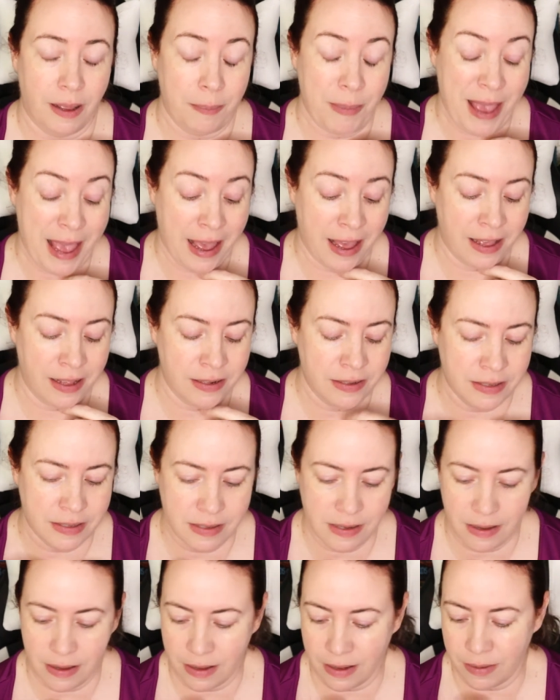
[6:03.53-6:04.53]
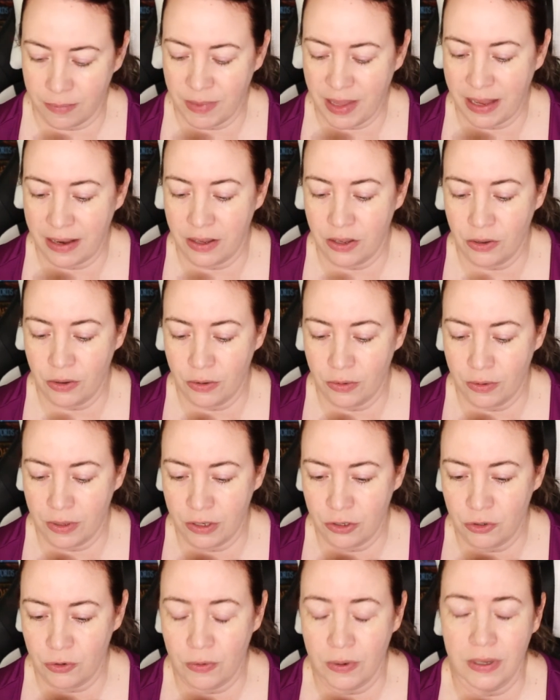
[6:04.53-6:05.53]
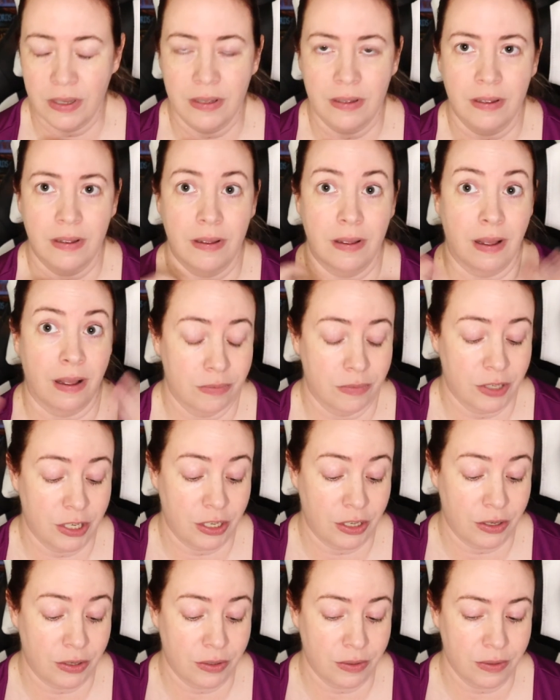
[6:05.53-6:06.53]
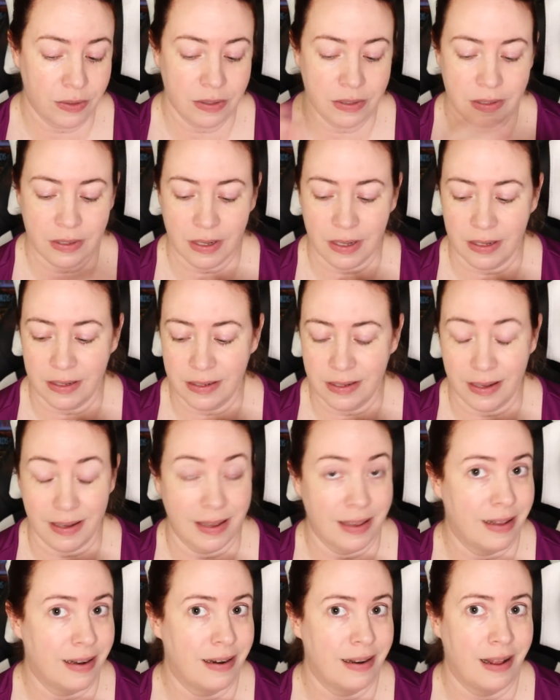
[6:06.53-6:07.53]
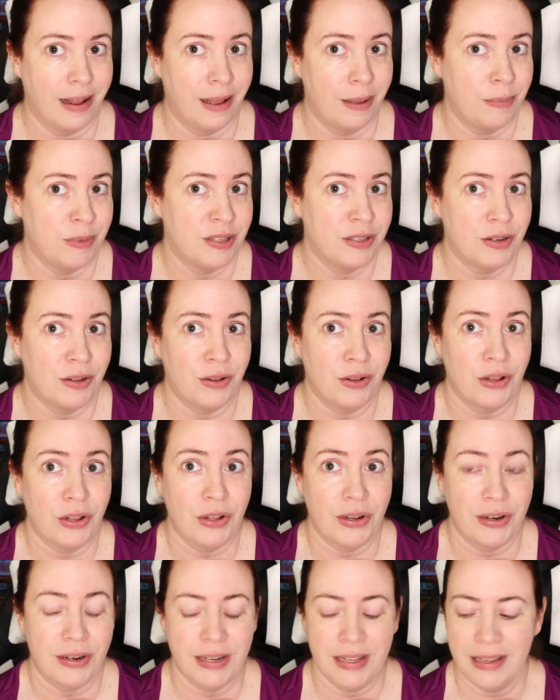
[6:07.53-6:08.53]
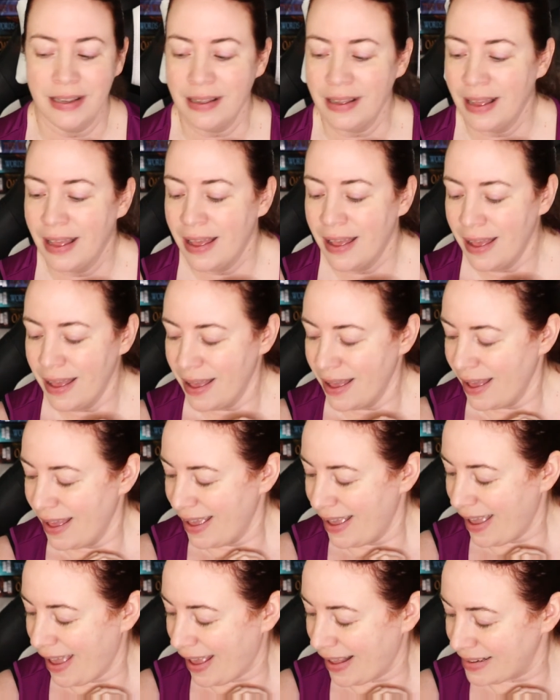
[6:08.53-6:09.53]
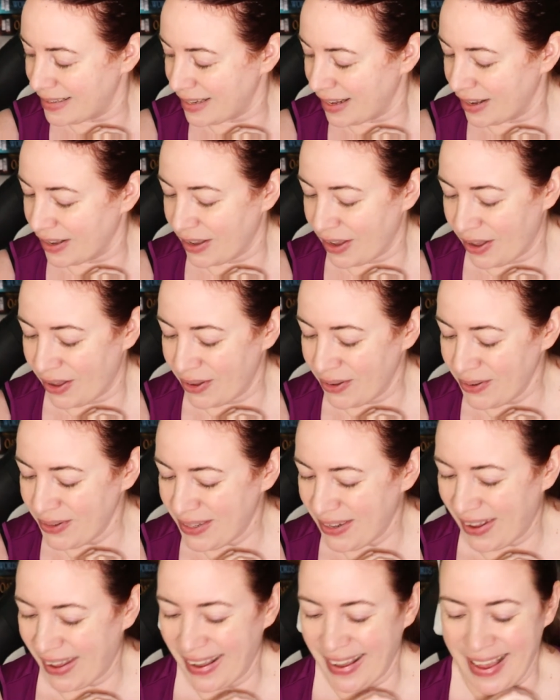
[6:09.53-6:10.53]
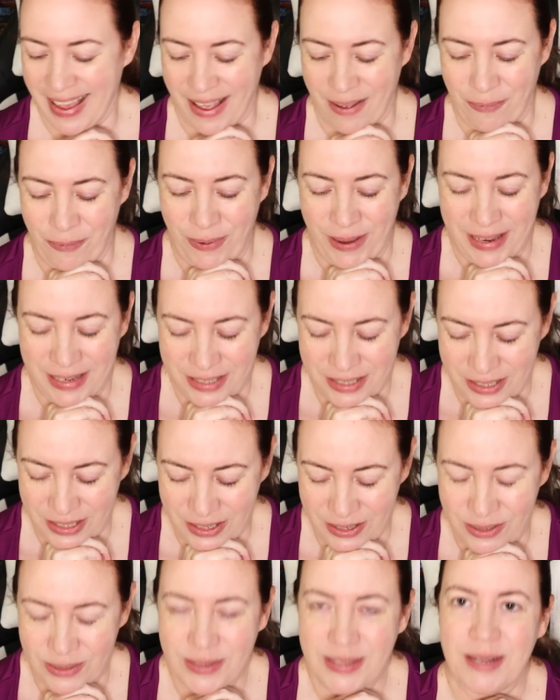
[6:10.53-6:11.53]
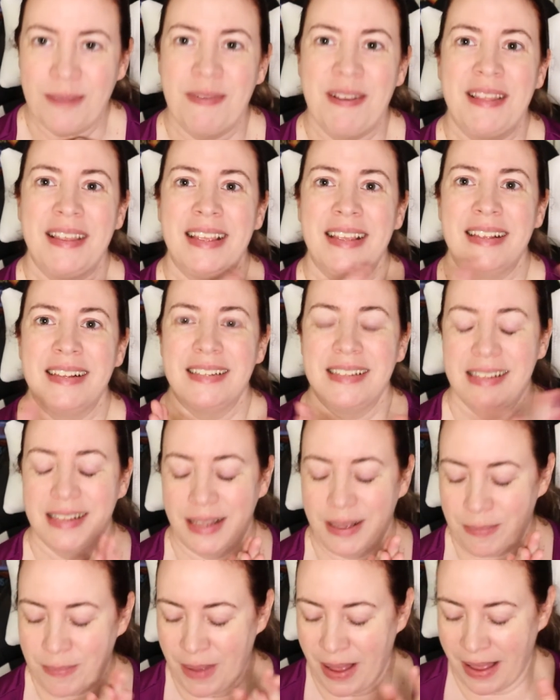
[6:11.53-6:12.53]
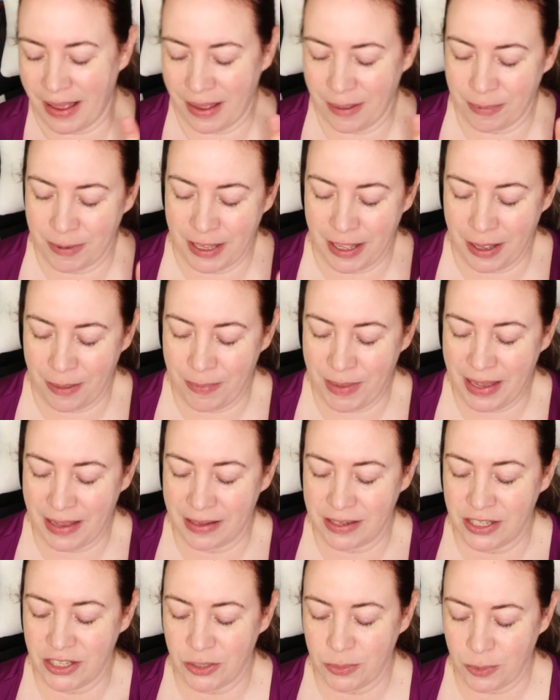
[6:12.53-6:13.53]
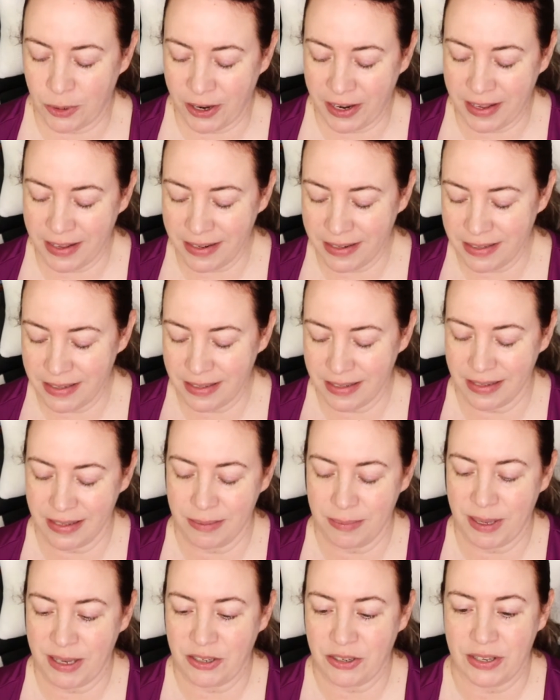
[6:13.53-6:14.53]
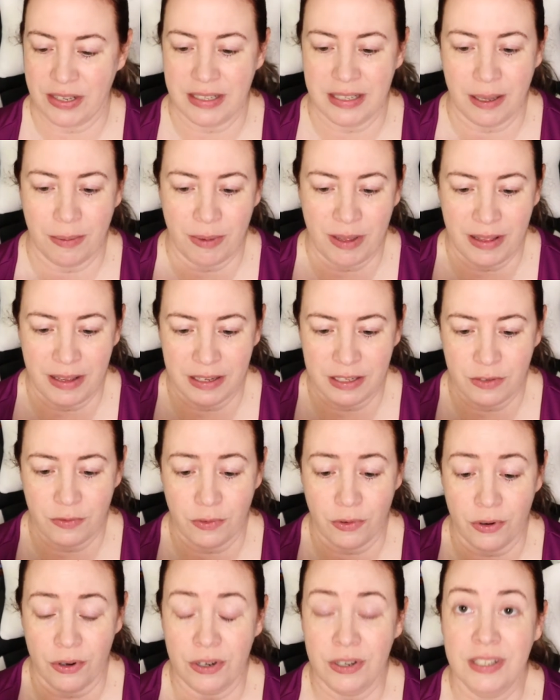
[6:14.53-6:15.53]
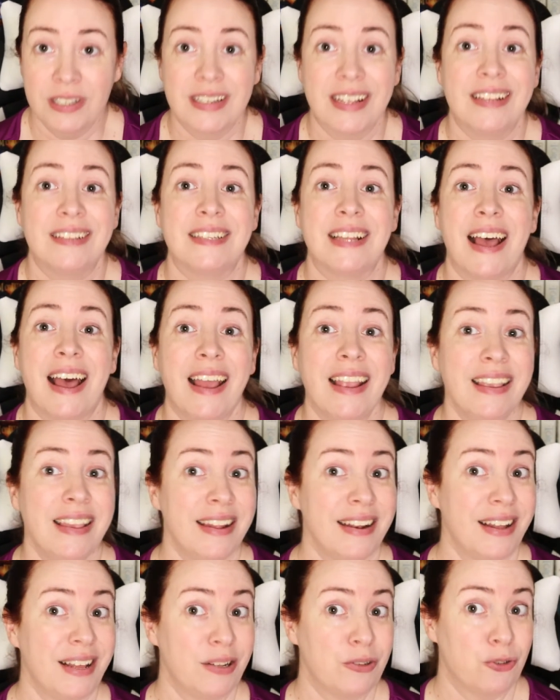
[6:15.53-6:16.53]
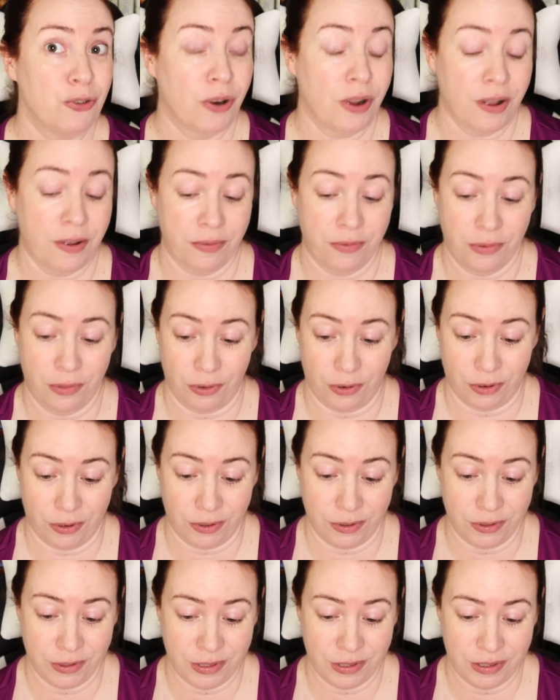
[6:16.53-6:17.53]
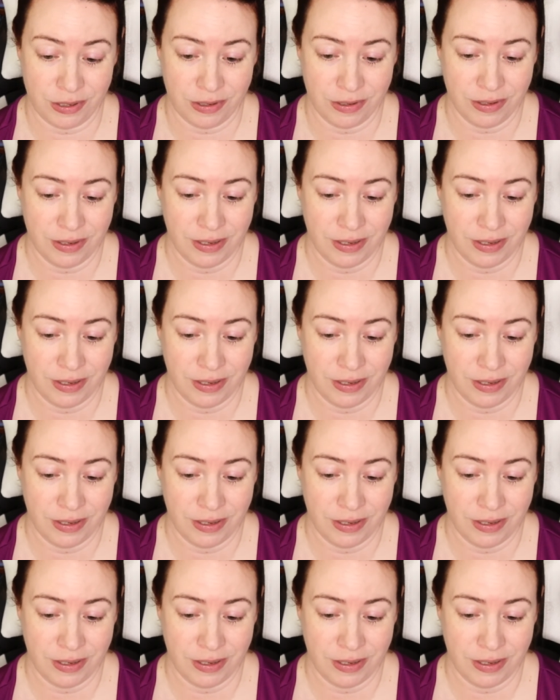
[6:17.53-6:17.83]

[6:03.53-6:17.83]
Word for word: pads um, that you enjoy to use, because again, I'm still learning as I go. So I can't wait to use some of these in my upcoming spreads, especially some of these florals, because I cannot draw florals.